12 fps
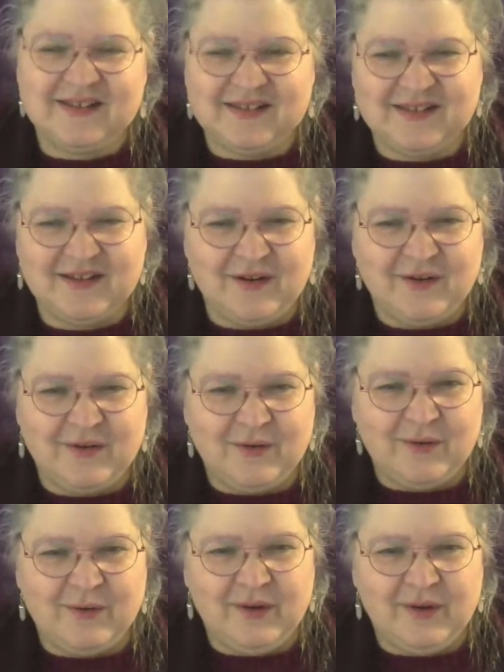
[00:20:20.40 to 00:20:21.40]

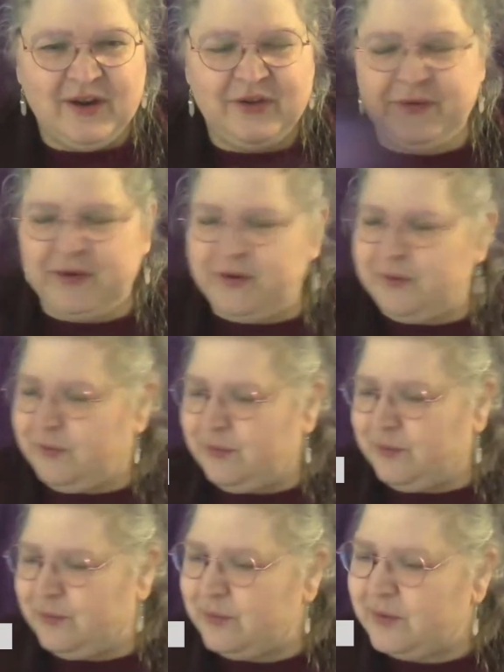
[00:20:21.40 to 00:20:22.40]
So here's for
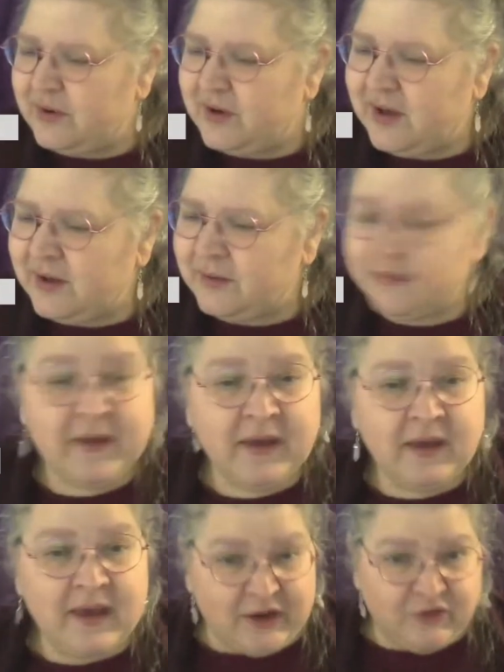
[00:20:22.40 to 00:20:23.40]
you, I
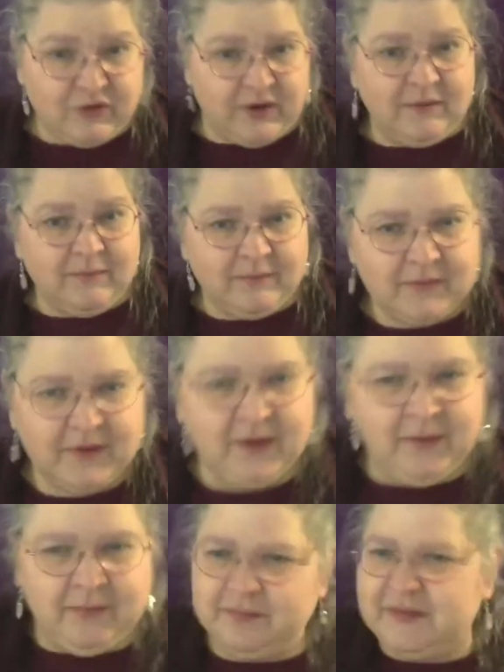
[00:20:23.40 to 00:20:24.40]
think, Katrin.
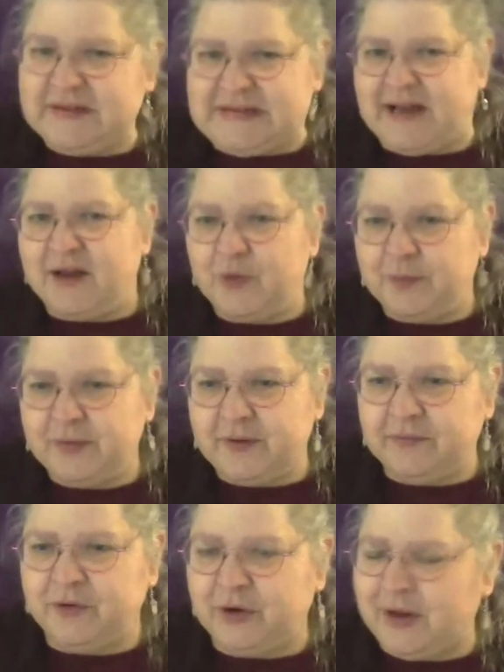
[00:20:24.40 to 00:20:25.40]
Huh? I hope
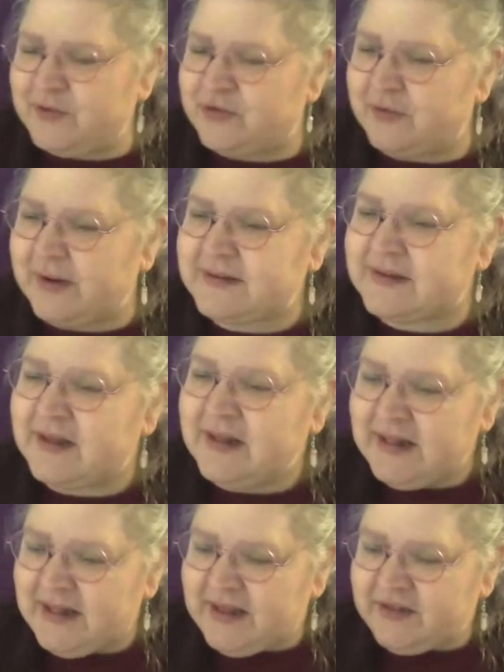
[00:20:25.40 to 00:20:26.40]
that your name is all right.
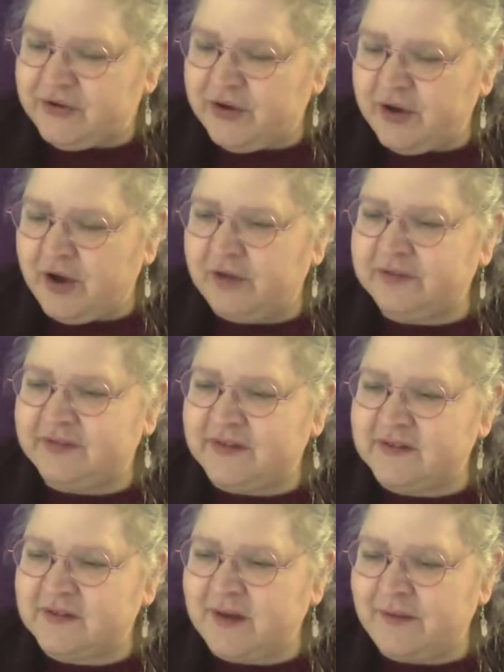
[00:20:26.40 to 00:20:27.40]
So you got
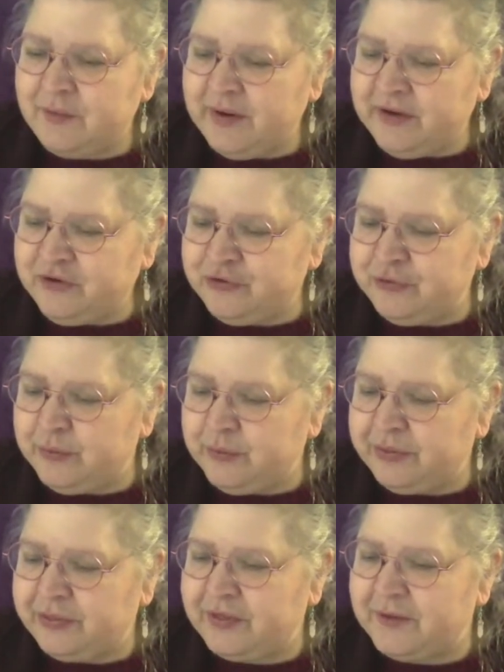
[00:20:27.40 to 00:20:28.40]
discovering
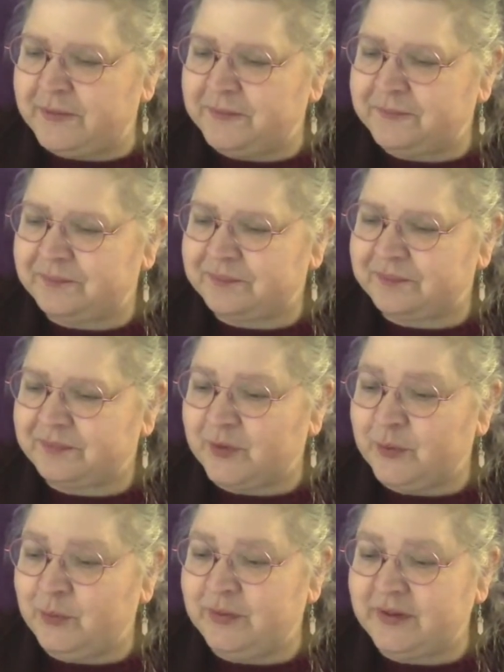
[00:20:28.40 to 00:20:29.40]
truth.
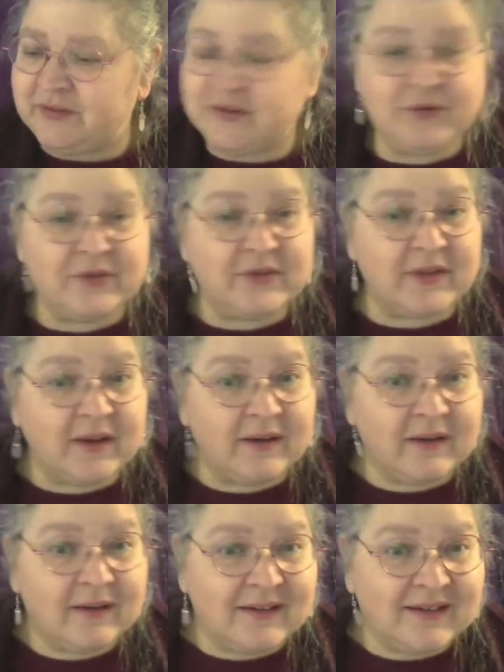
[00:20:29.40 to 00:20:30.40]
Ooh, that's interesting.
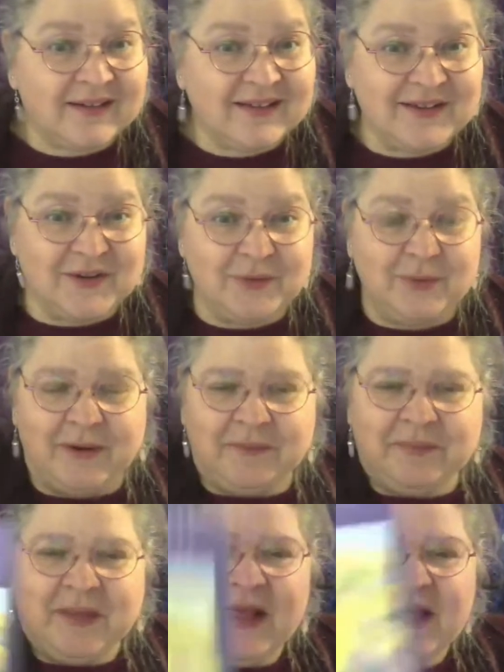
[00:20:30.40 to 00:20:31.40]
That's a good one.